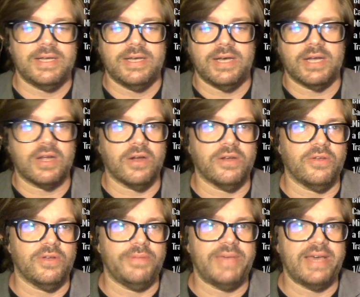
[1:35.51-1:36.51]

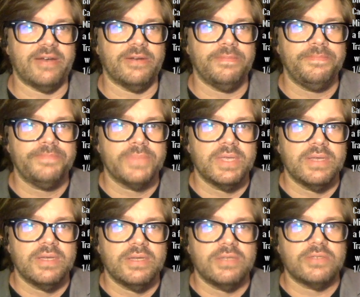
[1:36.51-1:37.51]
cardioid pattern.
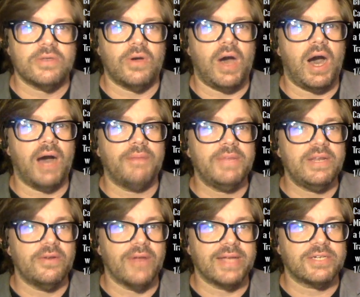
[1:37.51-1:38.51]
So
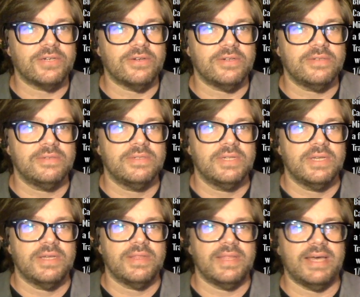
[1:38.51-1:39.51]
omnidirectional,
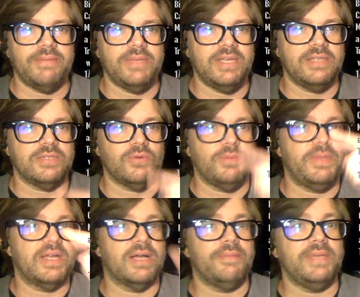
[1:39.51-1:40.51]
that means it would
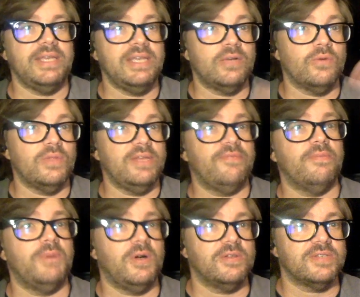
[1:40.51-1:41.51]
pick up equally from
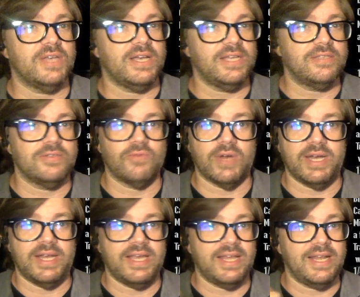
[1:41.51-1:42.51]
all sides, right?
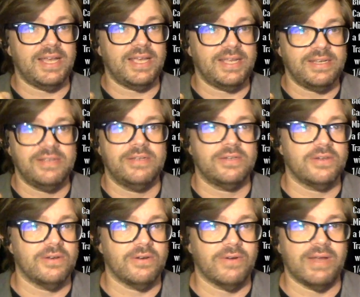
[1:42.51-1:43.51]
Had I
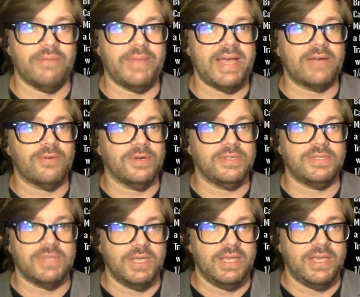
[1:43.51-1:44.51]
turned around backwards,
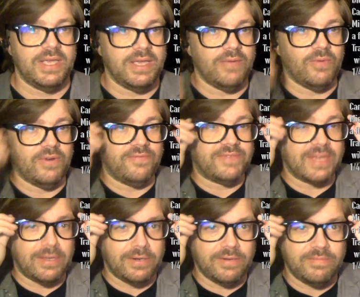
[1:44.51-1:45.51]
it would have
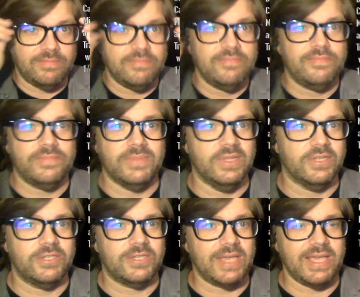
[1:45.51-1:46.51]
sounded the
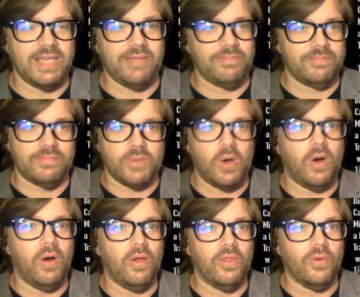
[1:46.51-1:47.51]
same
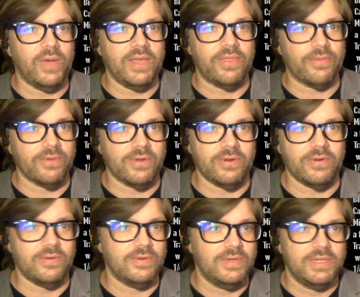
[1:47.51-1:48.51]
all the way
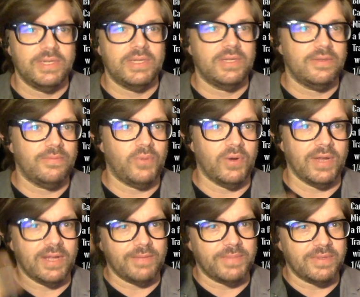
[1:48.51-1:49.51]
through, pointing
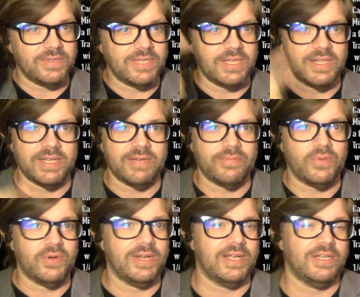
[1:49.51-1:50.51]
up to the ceiling,
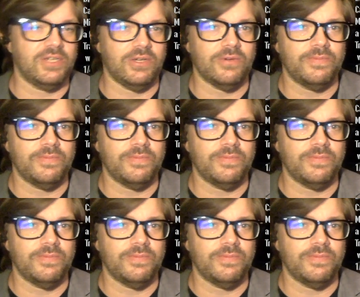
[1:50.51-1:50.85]
pointing at you.